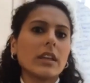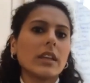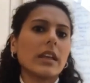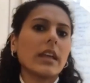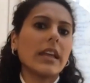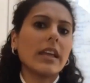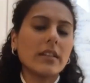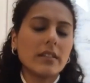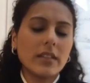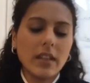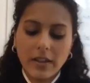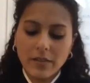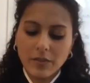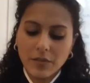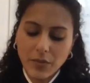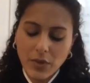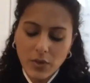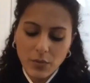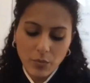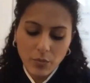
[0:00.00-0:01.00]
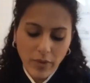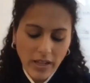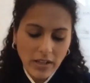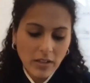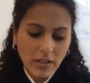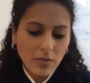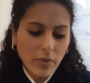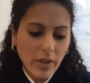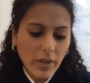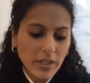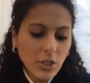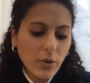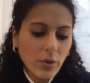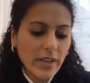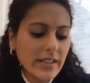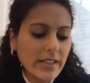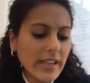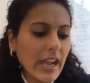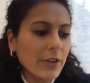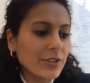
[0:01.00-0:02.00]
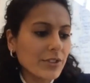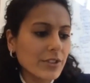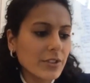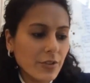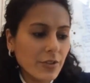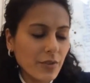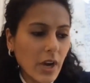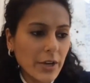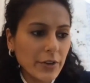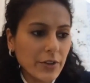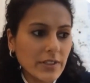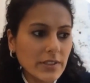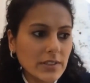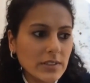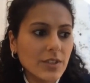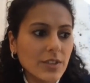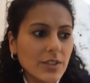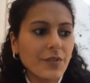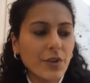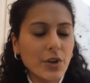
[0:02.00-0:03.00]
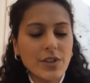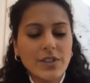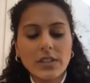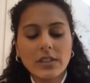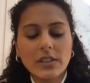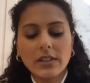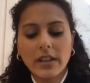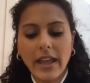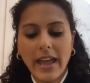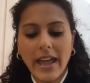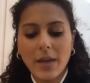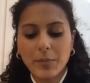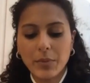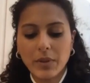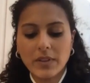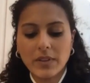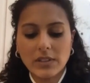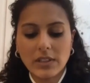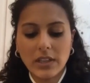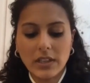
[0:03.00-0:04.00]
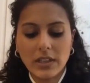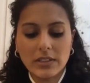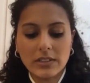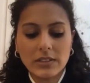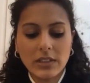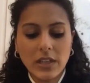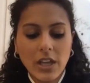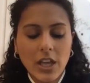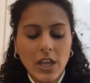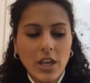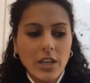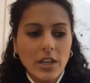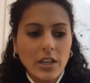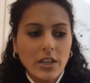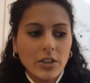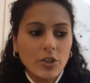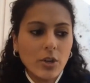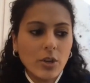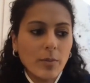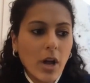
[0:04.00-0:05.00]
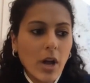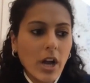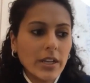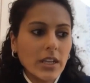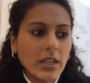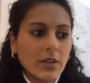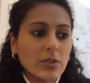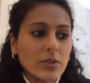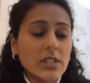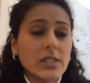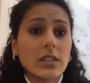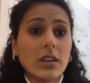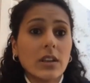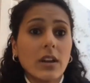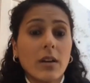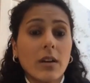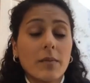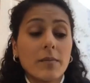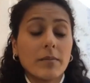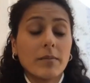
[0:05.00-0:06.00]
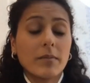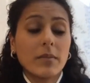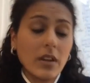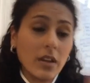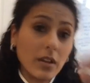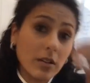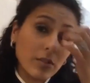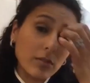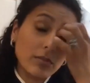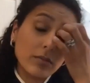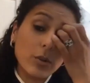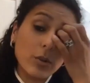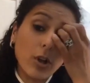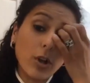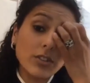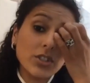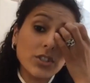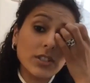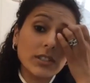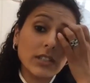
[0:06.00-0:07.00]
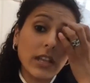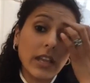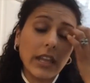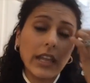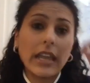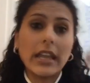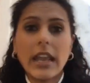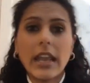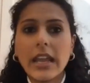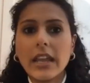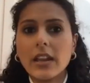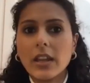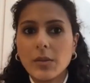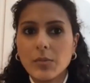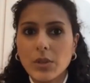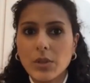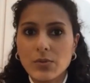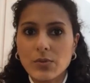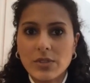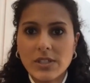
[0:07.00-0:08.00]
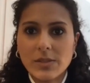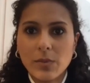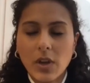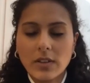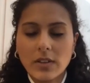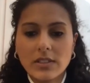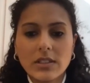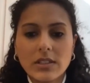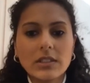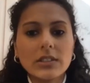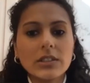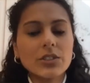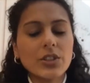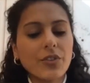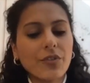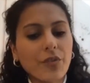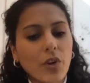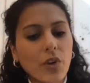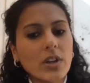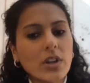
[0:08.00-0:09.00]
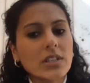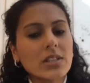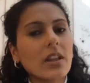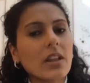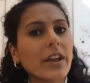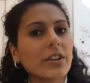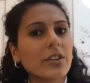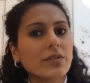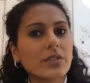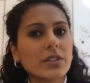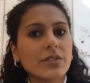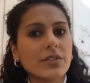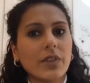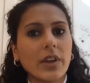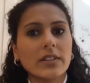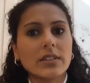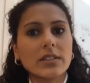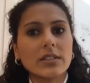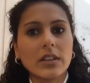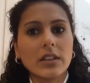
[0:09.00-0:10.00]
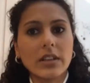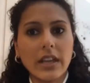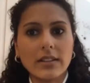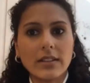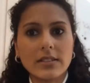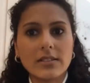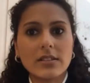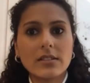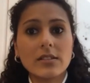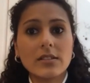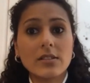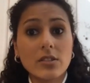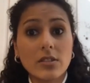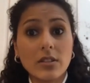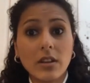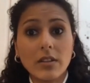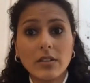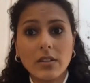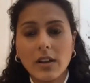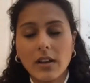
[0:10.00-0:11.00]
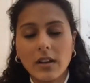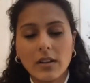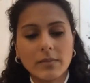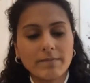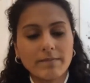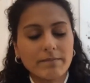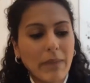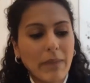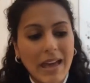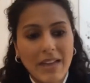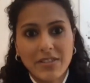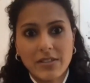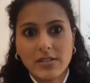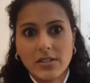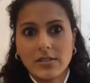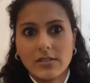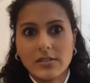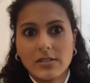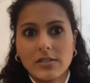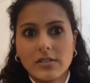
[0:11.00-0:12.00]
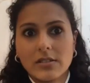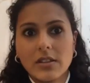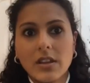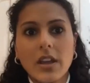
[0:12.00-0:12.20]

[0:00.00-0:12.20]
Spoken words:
when you encounter a virus, the first thing that happens is your body launches an innate immune response. This is your first line of defense against pathogens.